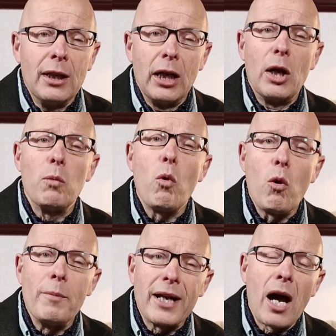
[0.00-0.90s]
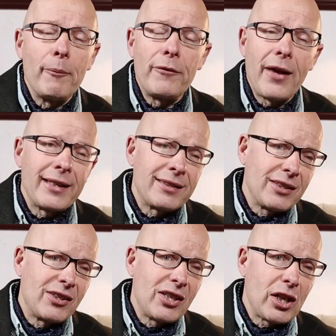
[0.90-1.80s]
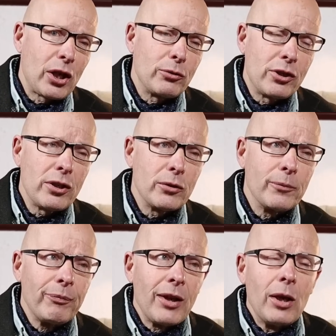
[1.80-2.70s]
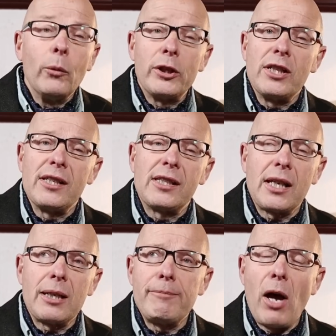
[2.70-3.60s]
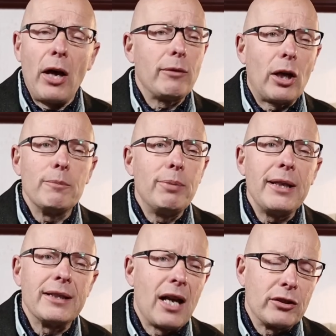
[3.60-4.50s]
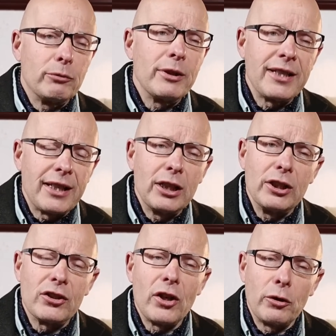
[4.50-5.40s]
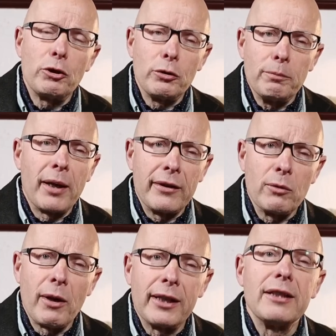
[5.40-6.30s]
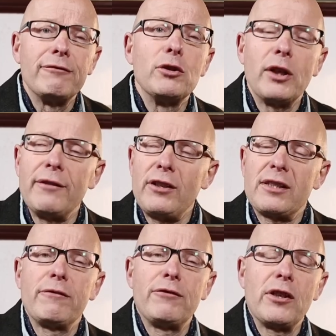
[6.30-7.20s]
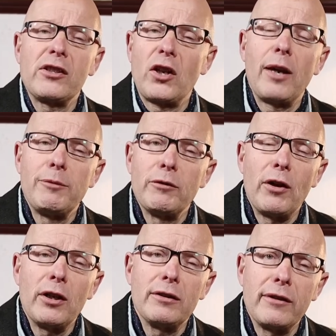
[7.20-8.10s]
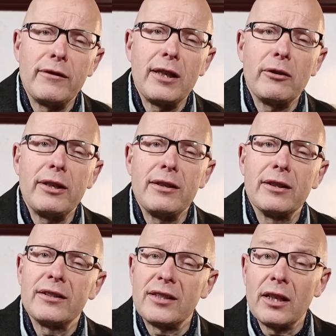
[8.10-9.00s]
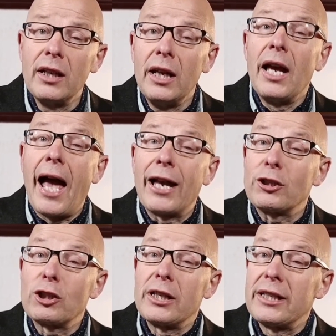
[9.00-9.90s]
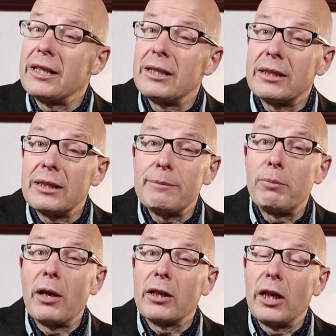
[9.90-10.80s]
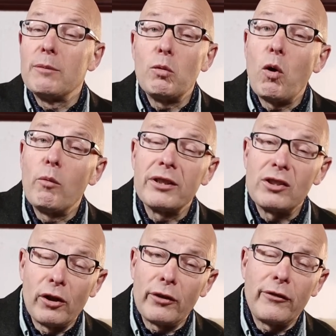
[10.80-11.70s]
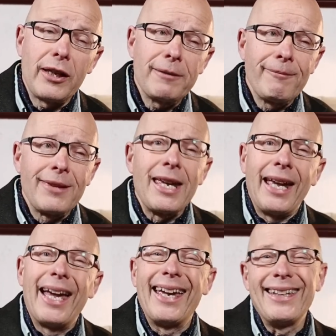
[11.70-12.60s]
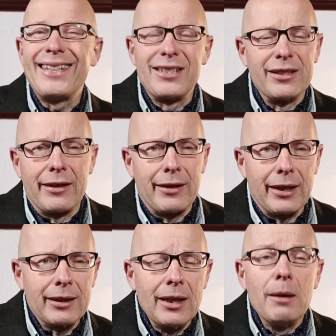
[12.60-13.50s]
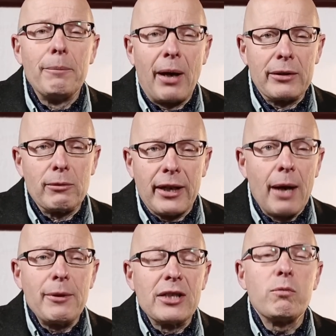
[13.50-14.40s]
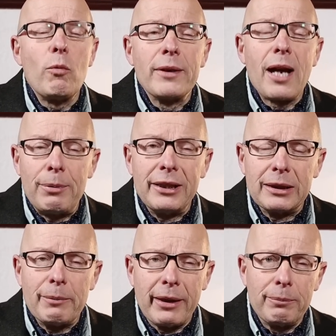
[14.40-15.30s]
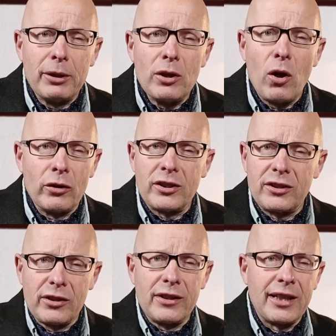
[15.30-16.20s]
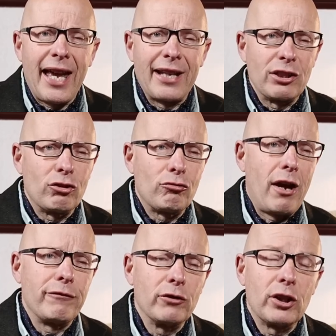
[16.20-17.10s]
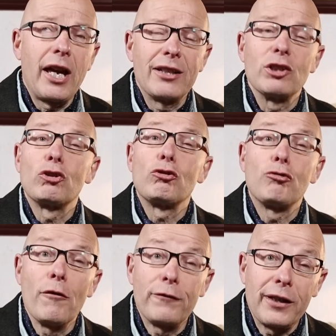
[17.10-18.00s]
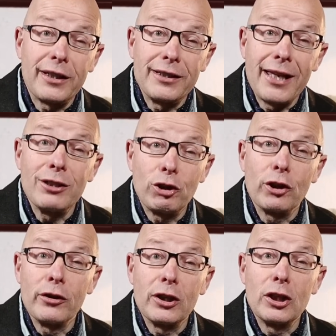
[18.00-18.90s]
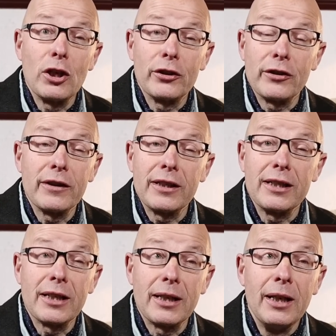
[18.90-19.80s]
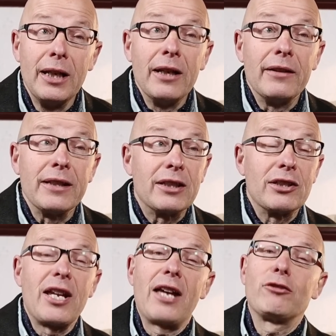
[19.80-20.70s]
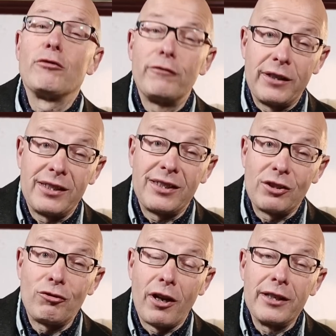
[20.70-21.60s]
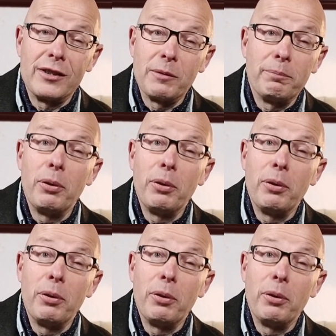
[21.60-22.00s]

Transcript: uh, warming up thanks to CO2, which is um, a complete and utter ridiculous notion, by the way. And if you, if it's the first time you've heard the theory that uh, actually the uh, global warming's not a thing, uh, it isn't a thing by the way. I mean, it's warming up a little bit, but not to the catastroph- catastrophic nature that a lot of the uh, the catastrophists are trying to